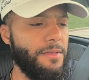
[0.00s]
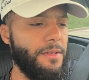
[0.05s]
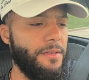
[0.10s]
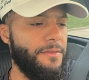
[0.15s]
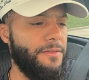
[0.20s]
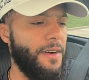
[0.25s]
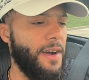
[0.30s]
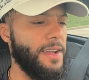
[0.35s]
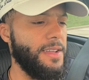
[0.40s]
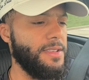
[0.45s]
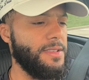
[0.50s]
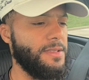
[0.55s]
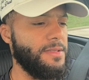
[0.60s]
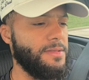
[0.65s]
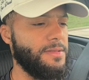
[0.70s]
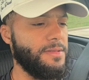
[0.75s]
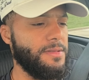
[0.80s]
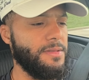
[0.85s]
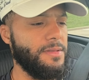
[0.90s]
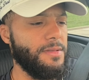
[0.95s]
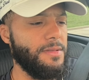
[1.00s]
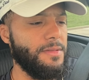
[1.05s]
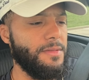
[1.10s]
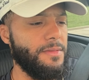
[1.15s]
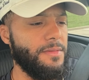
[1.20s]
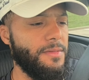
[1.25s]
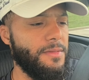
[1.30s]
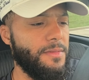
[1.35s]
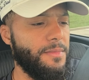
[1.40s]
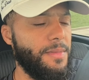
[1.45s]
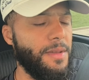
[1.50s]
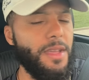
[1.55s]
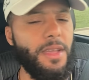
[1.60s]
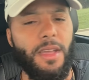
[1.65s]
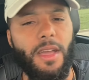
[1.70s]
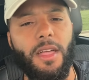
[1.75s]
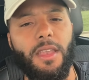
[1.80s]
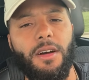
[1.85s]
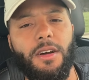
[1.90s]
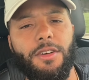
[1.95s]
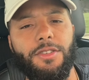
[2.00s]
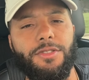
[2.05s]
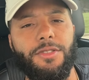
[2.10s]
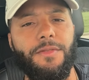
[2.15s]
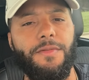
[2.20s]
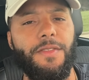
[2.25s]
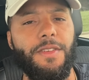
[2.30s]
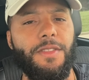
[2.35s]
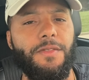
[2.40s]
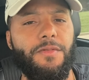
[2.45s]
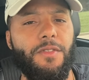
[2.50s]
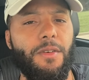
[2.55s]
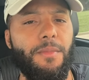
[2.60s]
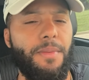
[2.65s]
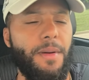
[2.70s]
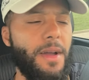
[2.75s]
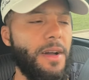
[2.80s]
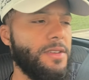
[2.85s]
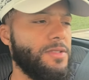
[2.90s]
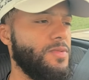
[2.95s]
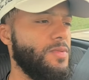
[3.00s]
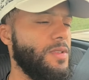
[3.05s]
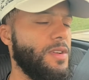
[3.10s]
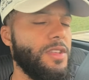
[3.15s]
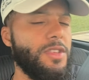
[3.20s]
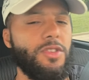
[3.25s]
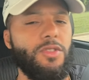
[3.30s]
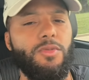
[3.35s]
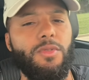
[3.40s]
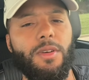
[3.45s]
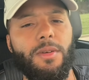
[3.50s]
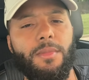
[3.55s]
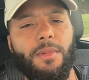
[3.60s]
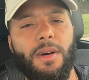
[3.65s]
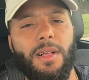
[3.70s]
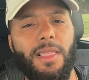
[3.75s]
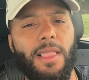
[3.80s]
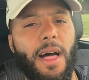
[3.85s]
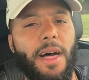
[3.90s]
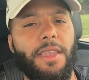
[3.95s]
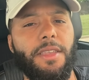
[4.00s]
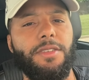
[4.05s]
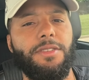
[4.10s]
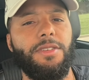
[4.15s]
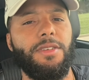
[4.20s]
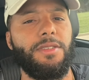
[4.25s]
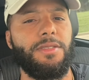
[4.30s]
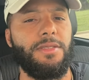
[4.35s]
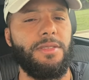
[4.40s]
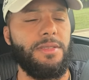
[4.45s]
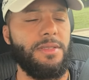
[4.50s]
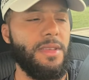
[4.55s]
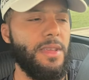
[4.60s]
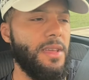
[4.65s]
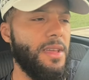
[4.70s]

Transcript: fights. Being at 154 pounds can do him a lot of justice